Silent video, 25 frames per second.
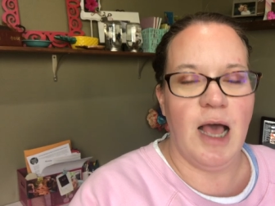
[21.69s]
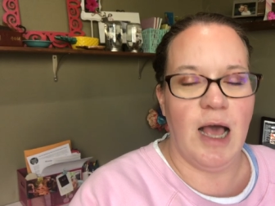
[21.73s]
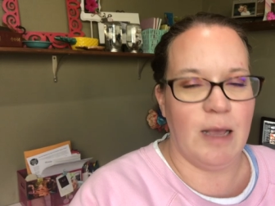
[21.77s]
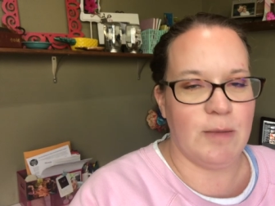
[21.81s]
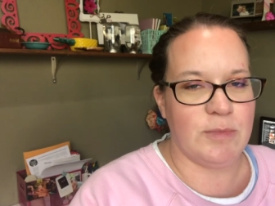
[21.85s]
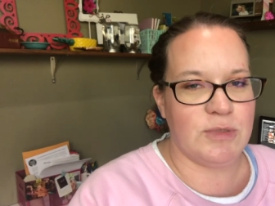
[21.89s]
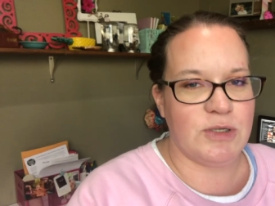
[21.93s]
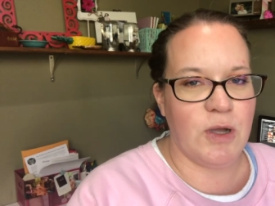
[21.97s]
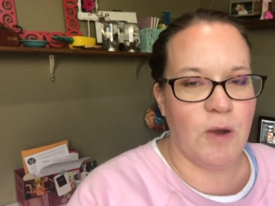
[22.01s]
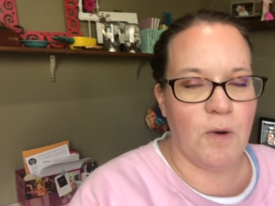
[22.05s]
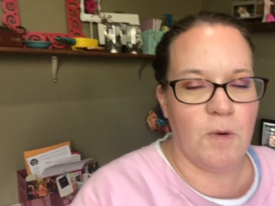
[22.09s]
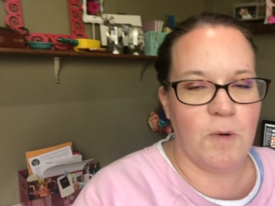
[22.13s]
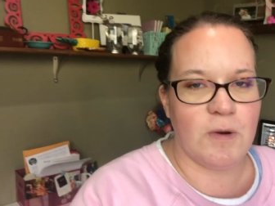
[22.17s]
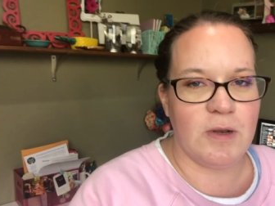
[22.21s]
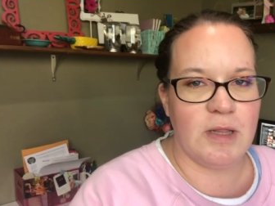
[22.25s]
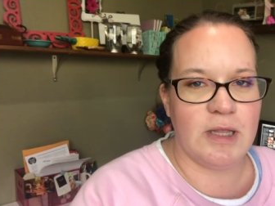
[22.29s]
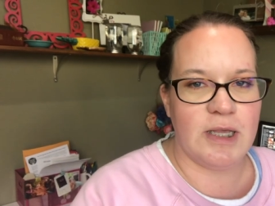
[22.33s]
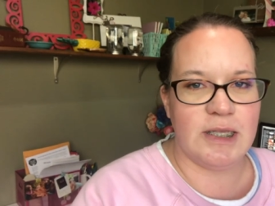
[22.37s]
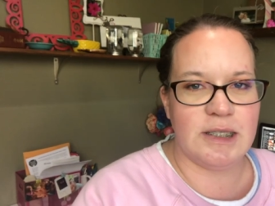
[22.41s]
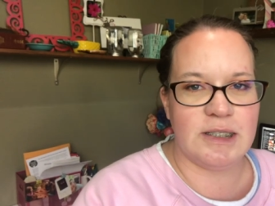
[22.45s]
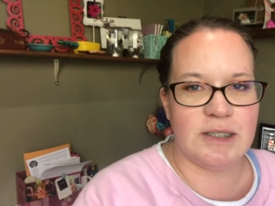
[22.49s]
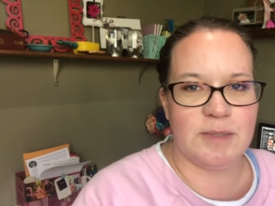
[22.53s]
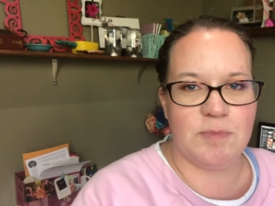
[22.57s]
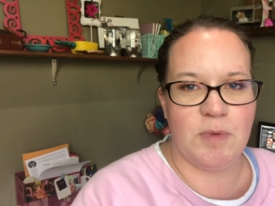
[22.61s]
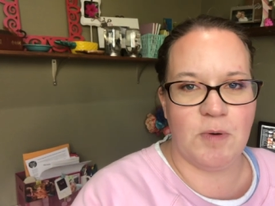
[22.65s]
I'm totally
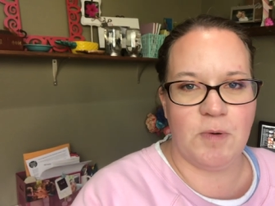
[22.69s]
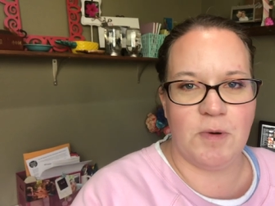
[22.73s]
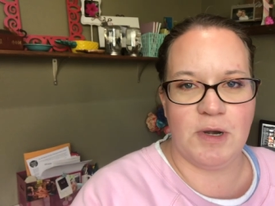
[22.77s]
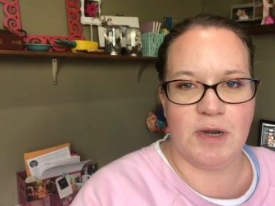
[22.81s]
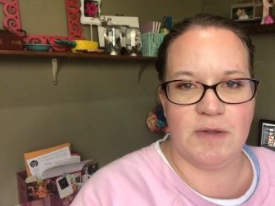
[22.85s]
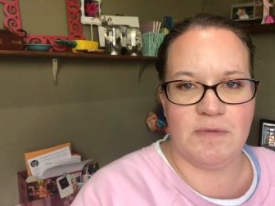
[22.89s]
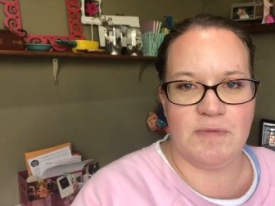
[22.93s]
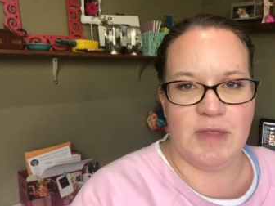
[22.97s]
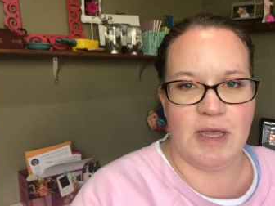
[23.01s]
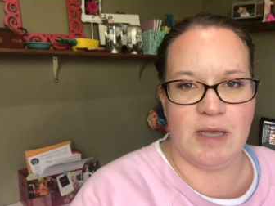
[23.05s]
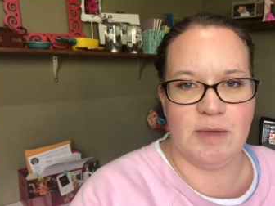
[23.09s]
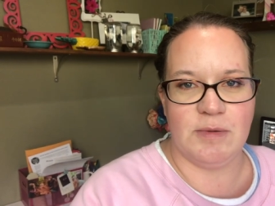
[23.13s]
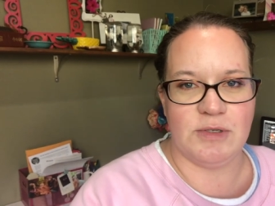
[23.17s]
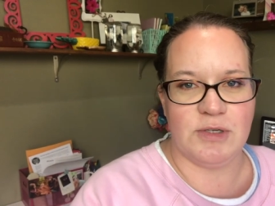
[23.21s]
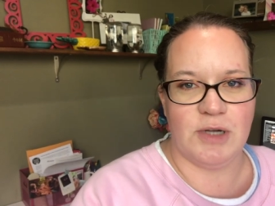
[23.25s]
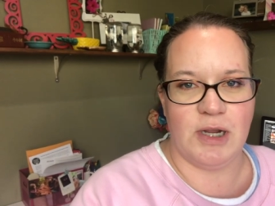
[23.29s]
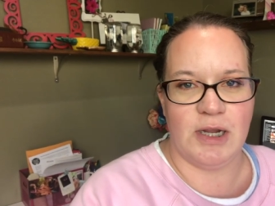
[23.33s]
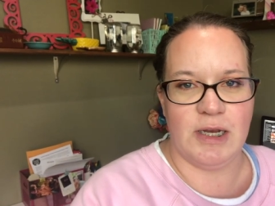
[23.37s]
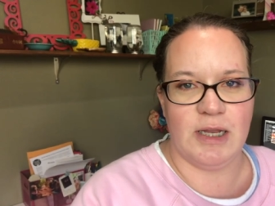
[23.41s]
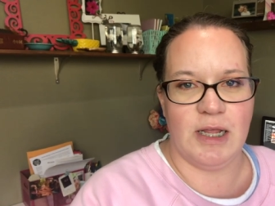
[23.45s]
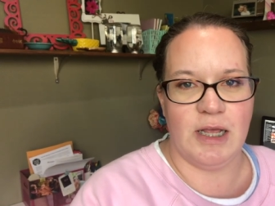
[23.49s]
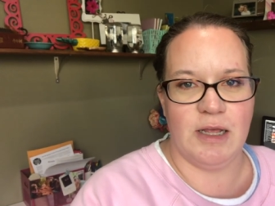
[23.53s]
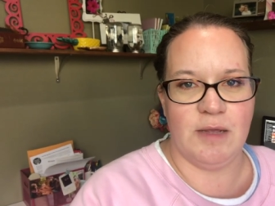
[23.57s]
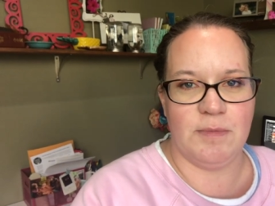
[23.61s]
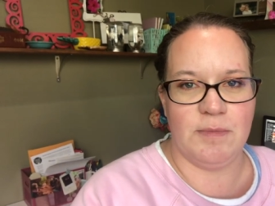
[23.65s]
in support of them
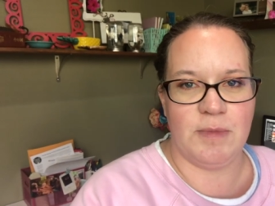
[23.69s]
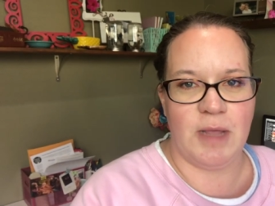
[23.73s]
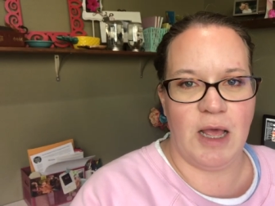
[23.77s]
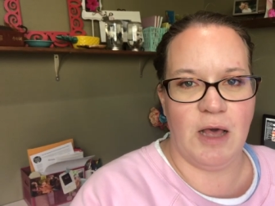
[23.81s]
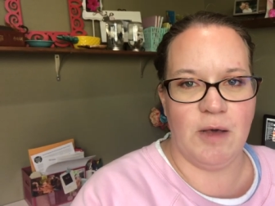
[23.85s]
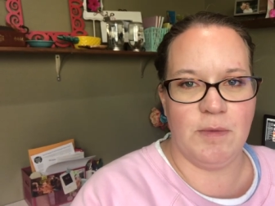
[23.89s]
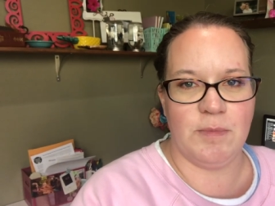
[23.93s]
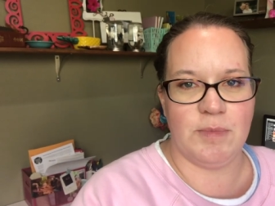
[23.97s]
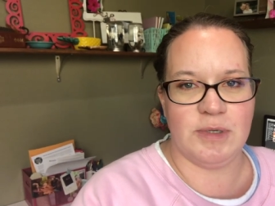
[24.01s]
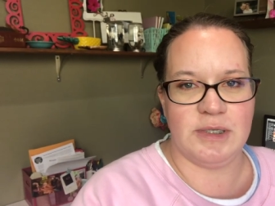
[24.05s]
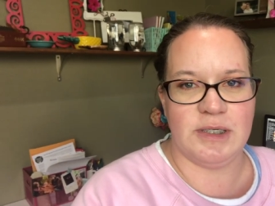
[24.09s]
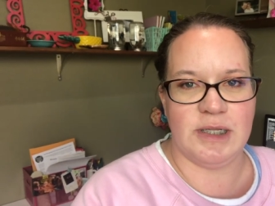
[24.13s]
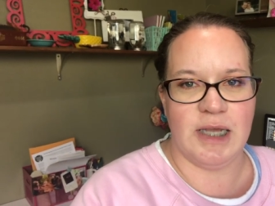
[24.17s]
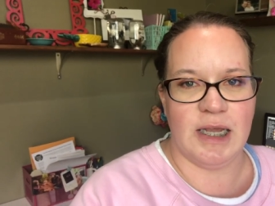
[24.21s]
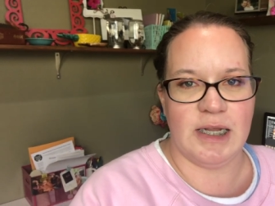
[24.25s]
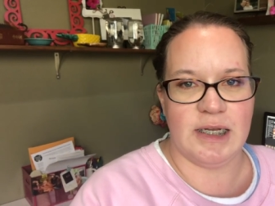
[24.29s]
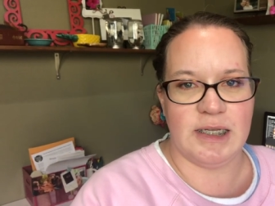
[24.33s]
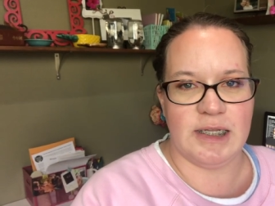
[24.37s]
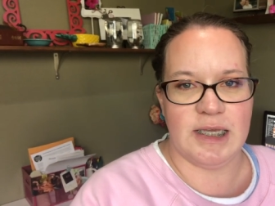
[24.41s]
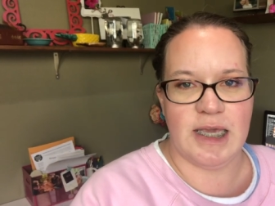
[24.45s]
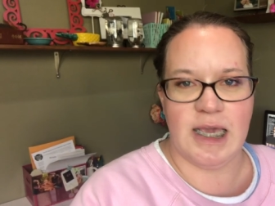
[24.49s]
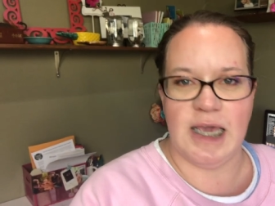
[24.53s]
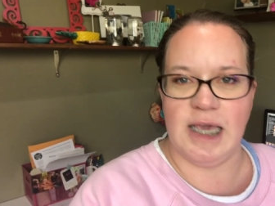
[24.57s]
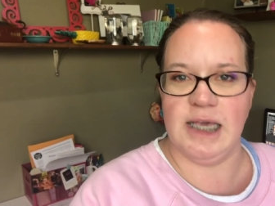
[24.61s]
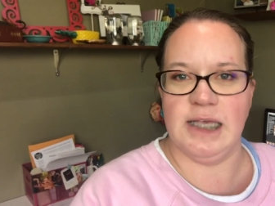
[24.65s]
trying to help
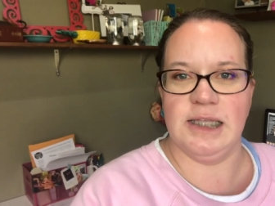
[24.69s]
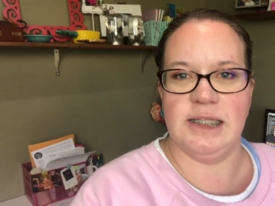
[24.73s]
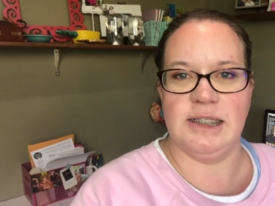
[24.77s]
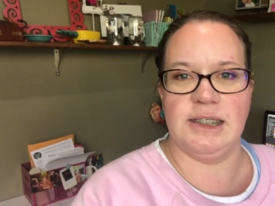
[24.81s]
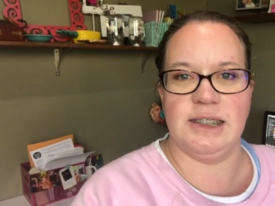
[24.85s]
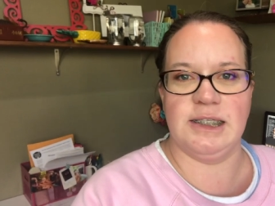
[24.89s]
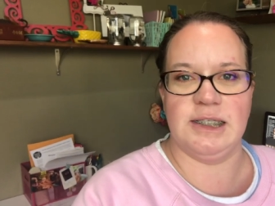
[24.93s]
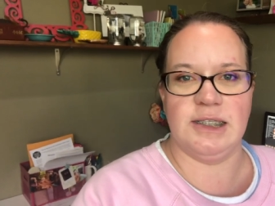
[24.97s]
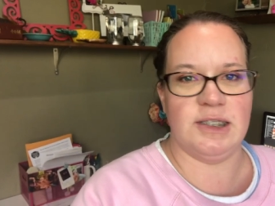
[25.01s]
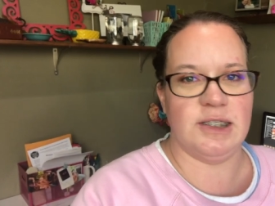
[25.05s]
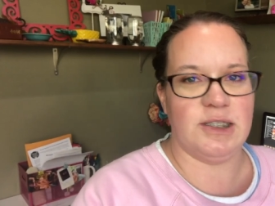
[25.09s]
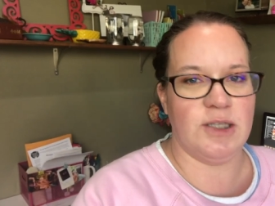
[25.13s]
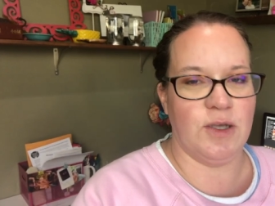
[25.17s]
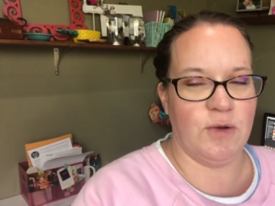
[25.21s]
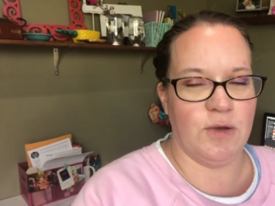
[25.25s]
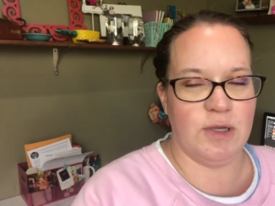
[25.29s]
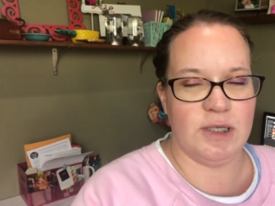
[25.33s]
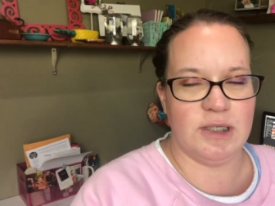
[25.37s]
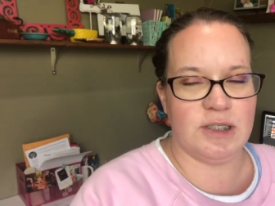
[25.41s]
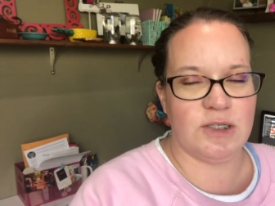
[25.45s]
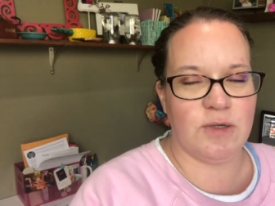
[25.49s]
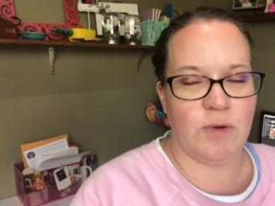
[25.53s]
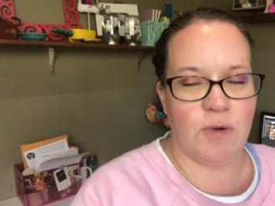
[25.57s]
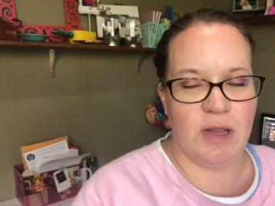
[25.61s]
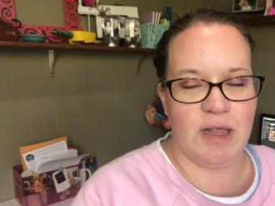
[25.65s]
protect kids, so
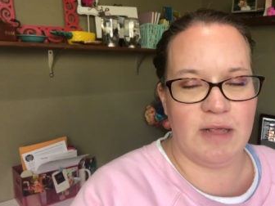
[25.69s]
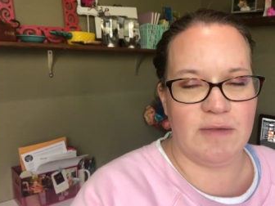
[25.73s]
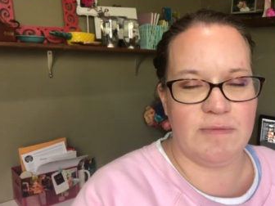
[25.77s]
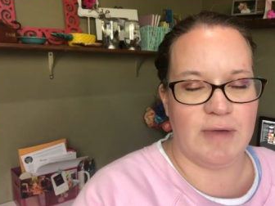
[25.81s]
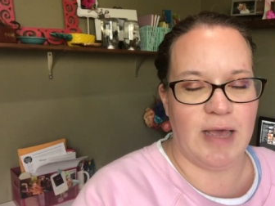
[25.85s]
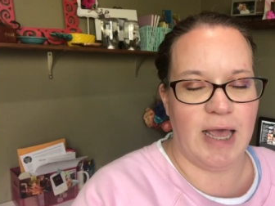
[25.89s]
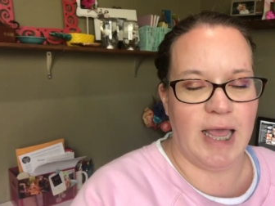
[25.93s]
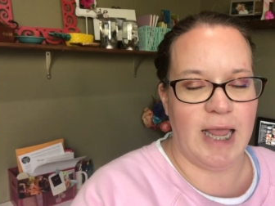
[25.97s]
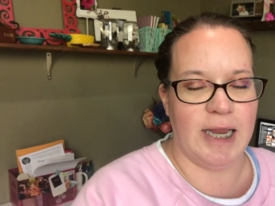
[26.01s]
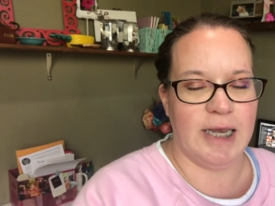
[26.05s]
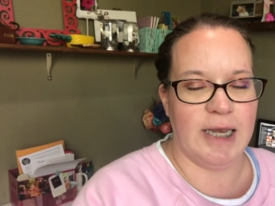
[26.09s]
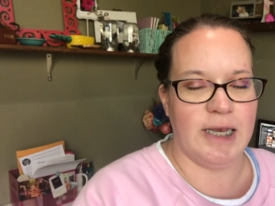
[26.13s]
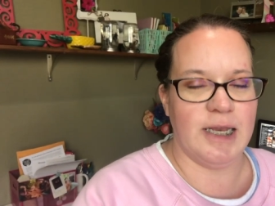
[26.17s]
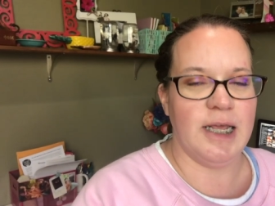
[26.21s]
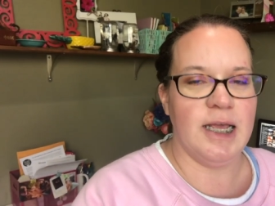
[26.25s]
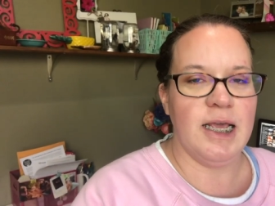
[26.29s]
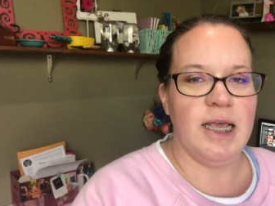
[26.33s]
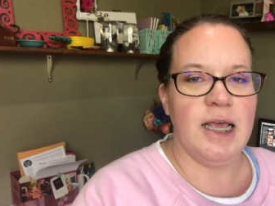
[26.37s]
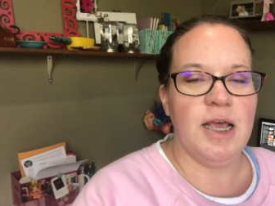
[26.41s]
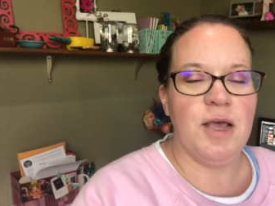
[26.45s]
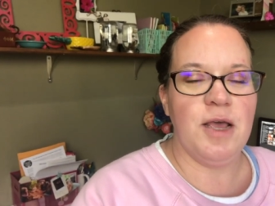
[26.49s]
it's totally fine.